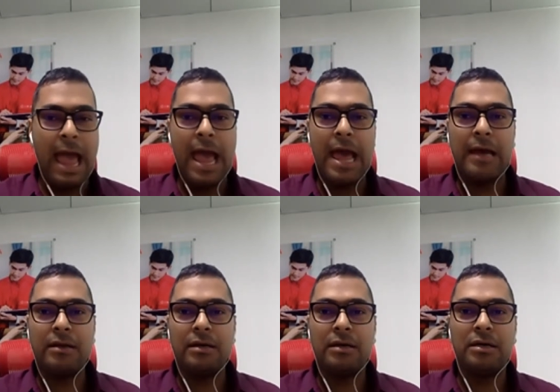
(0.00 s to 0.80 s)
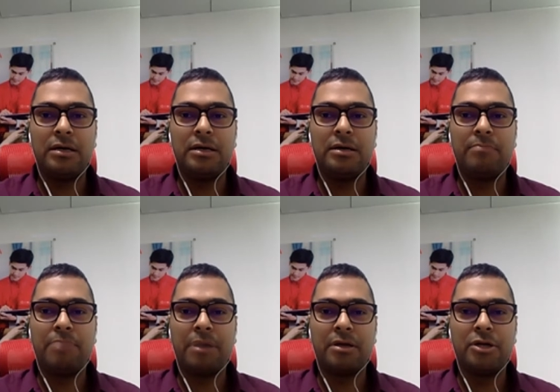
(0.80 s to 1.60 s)
add a
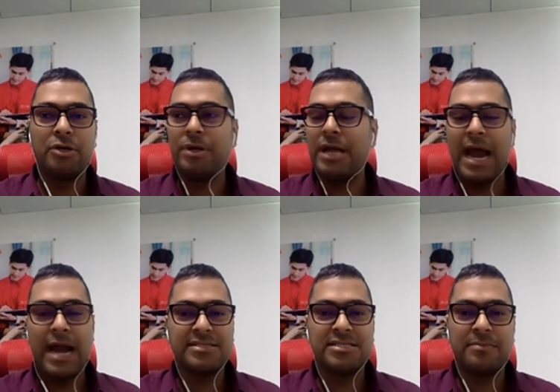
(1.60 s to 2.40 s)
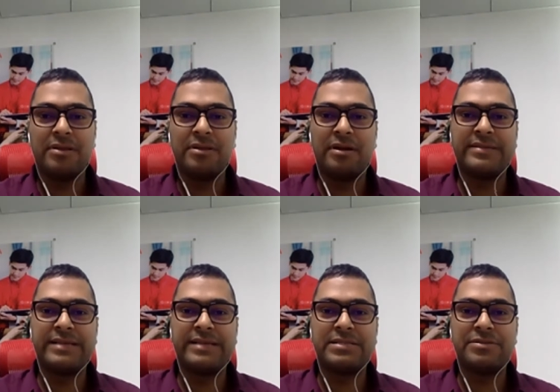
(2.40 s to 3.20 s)
button to it, add some other
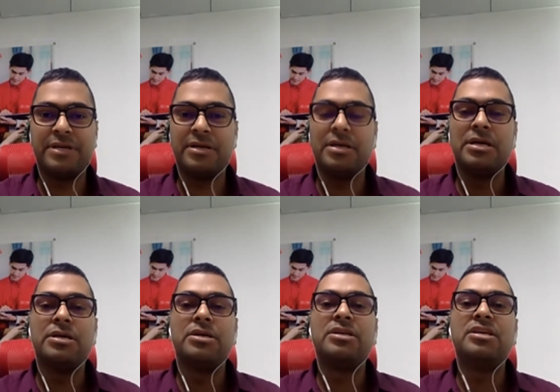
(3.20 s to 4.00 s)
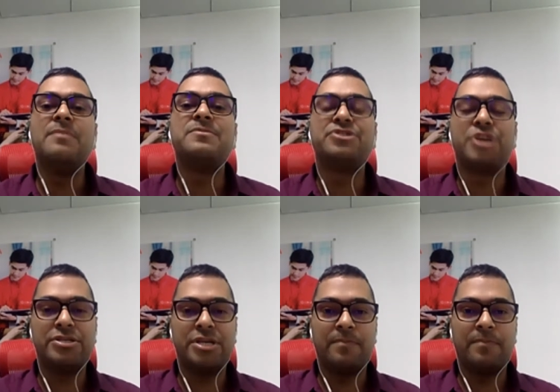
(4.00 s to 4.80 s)
accessory, keeps
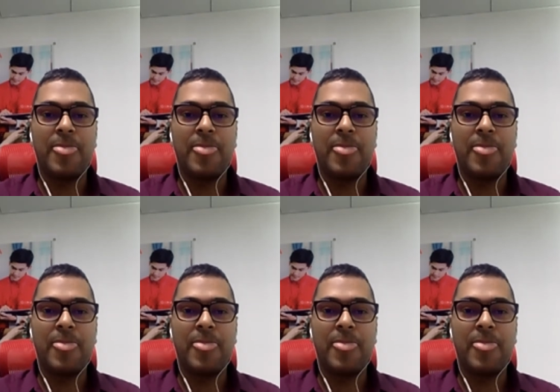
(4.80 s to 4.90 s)
changing.